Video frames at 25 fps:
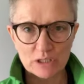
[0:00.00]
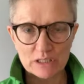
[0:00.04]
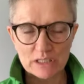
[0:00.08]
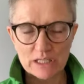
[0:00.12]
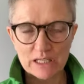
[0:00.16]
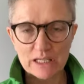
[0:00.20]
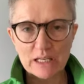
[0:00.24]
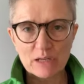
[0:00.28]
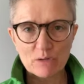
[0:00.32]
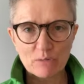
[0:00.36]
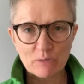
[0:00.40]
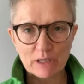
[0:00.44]

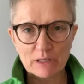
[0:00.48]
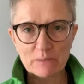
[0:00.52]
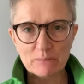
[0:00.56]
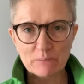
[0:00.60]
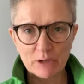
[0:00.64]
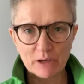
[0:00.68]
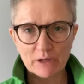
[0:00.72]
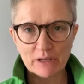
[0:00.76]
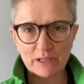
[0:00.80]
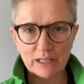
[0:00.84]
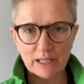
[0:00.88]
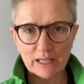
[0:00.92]
daily
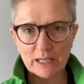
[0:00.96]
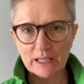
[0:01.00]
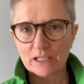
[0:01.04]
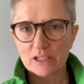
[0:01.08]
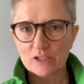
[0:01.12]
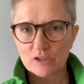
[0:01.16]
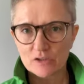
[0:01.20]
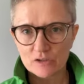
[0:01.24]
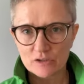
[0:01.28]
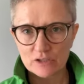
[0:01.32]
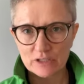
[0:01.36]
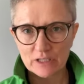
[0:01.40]
weight-bearing
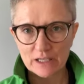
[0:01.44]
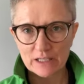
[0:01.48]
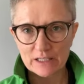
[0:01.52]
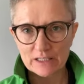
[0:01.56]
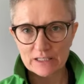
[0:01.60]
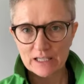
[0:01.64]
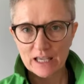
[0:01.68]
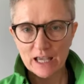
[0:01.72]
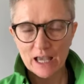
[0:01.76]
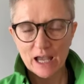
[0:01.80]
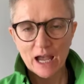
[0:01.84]
exercise,